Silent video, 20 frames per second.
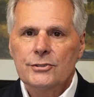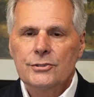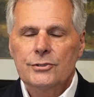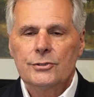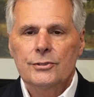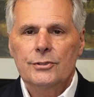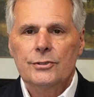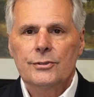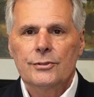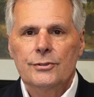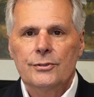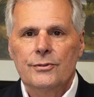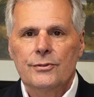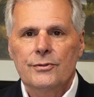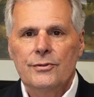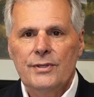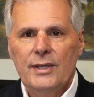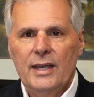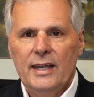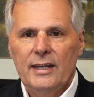sure
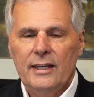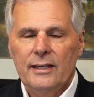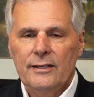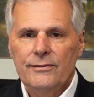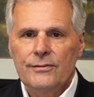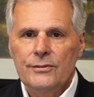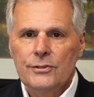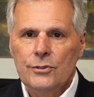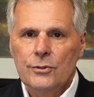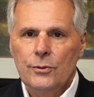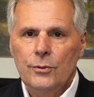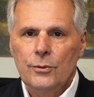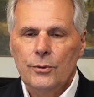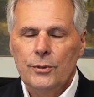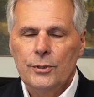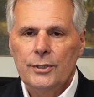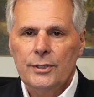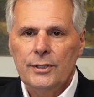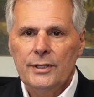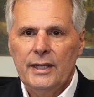that if
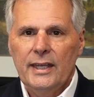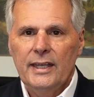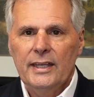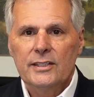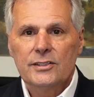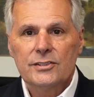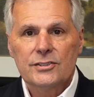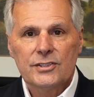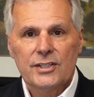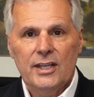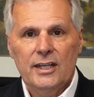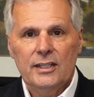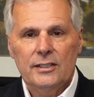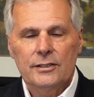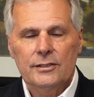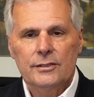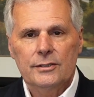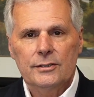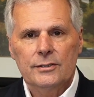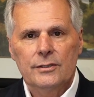you're a
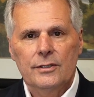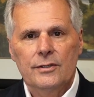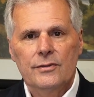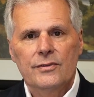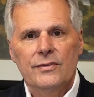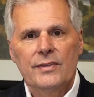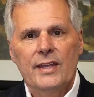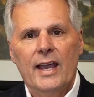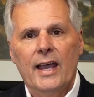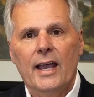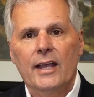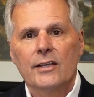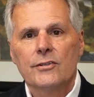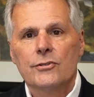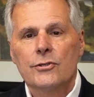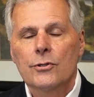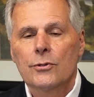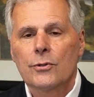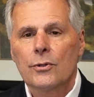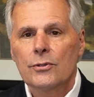seller that
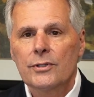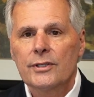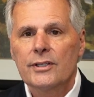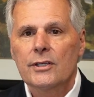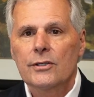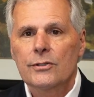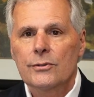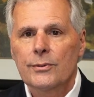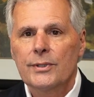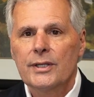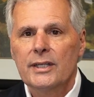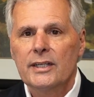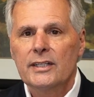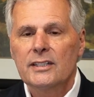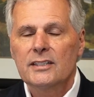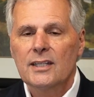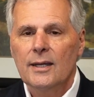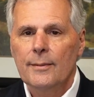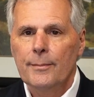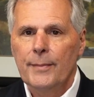you're only
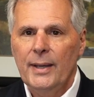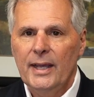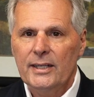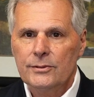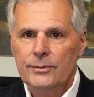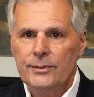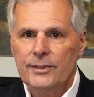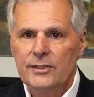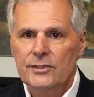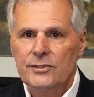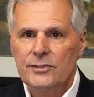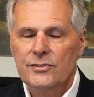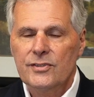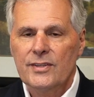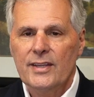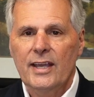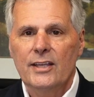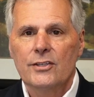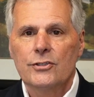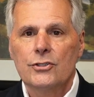agreeing to metrics
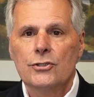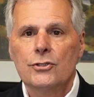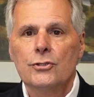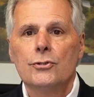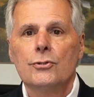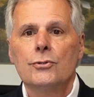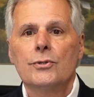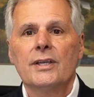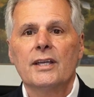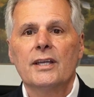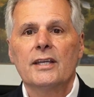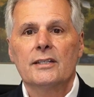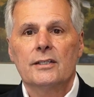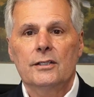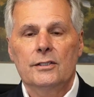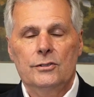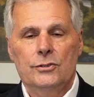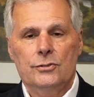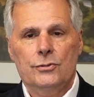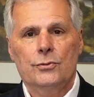that you can
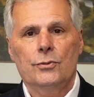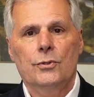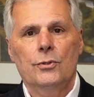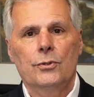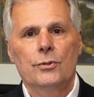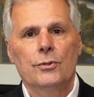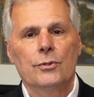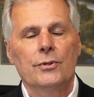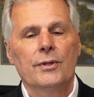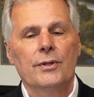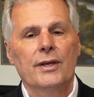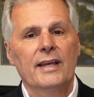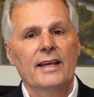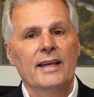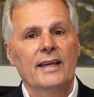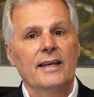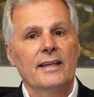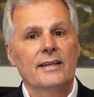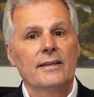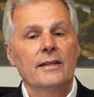control
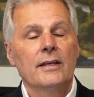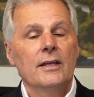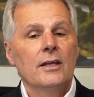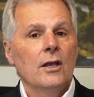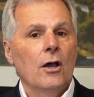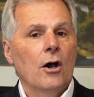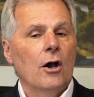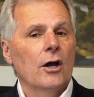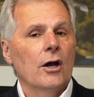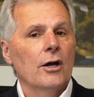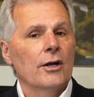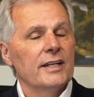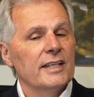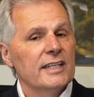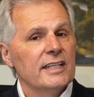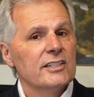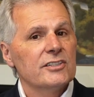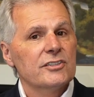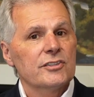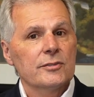and are
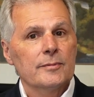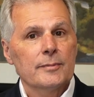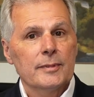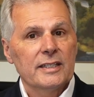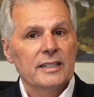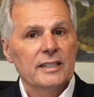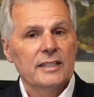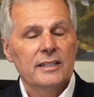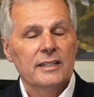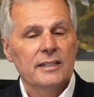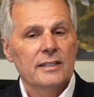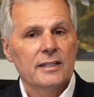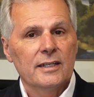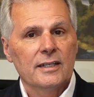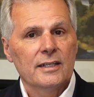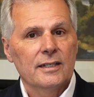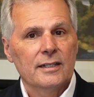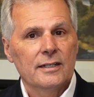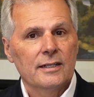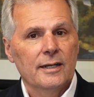easily
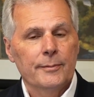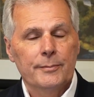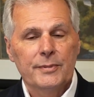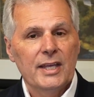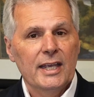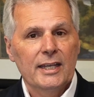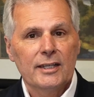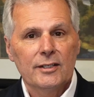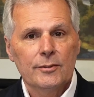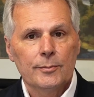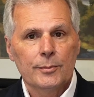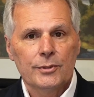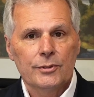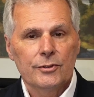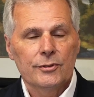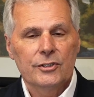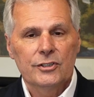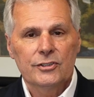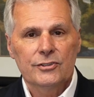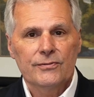uh,
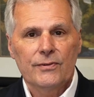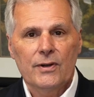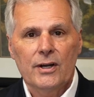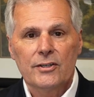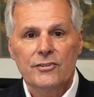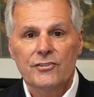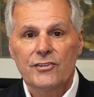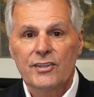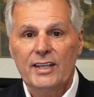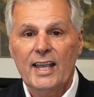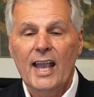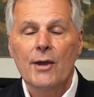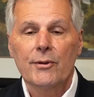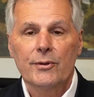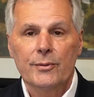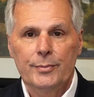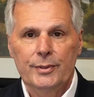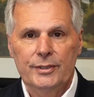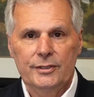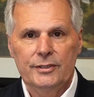obtainable as far as
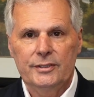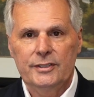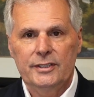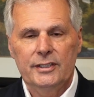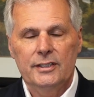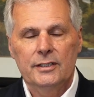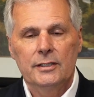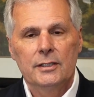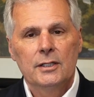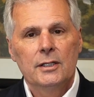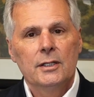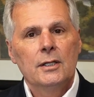accountability.